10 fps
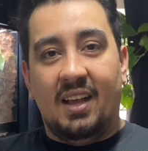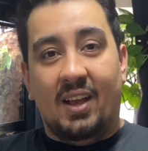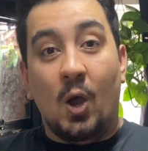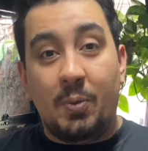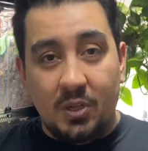
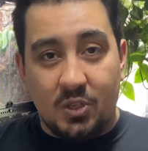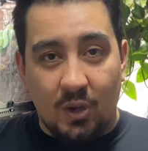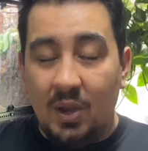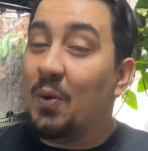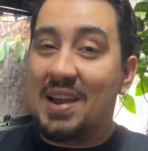Hope you
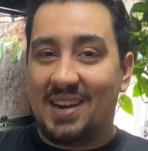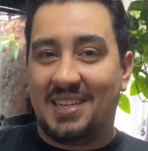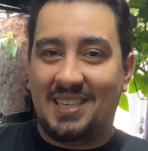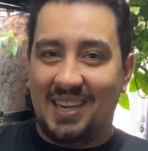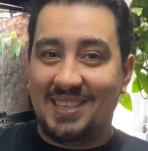enjoy. We're
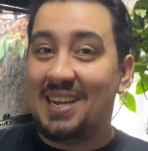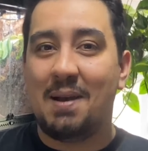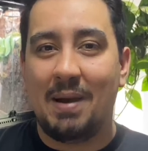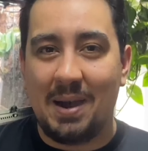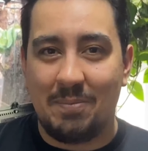excited.
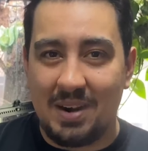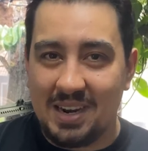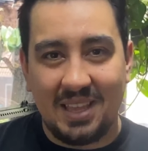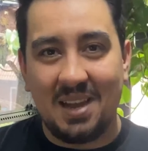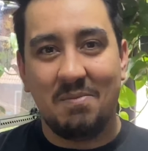I'm out of
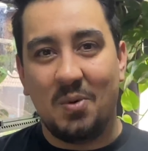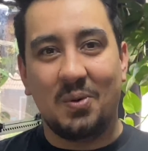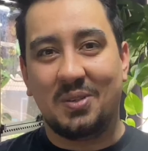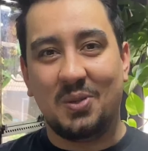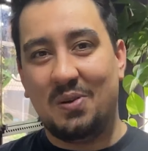breath. I'm all
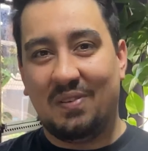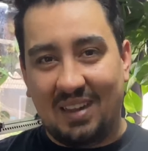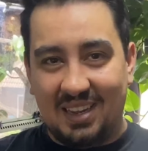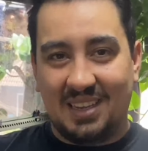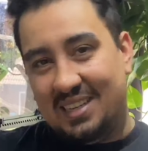sort of
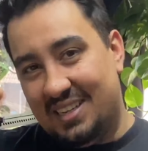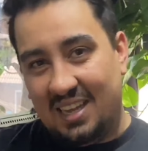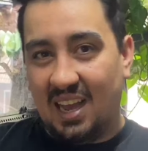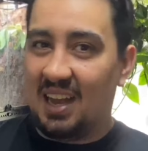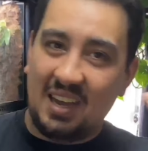like
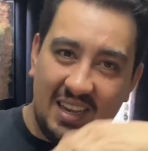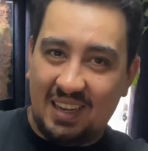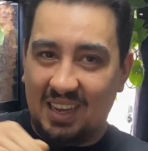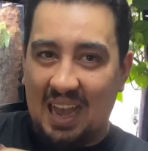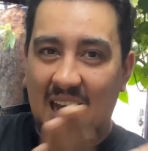
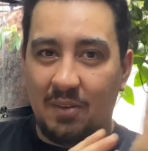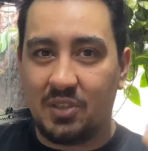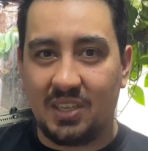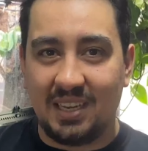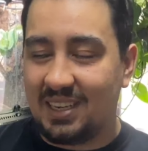out of
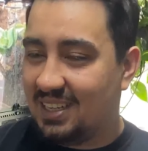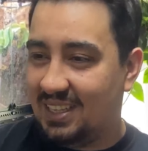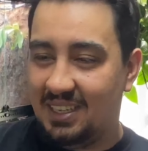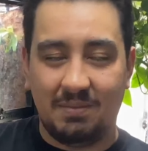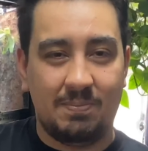sync.
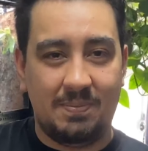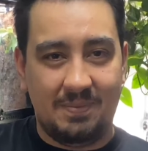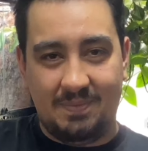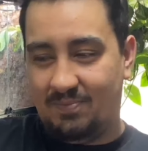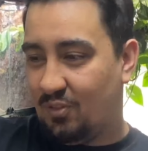The
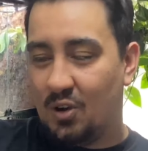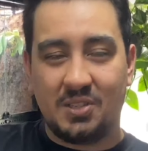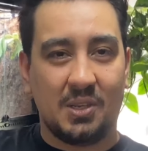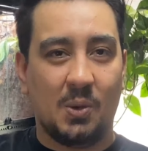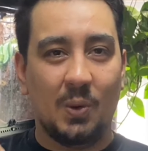frogs
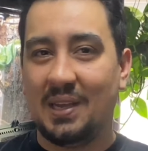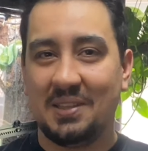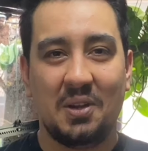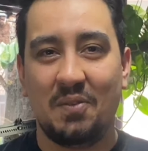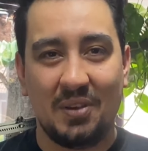are calling. I
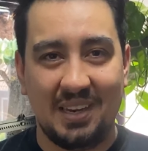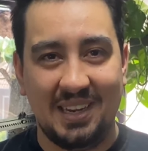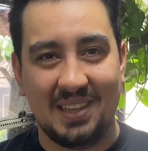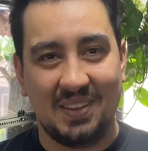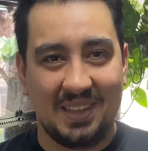don't know if you can hear
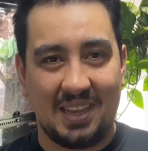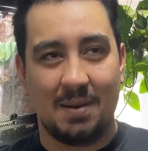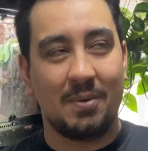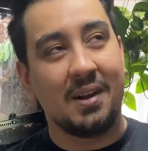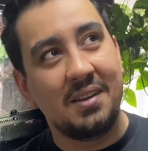that on the
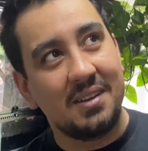camera.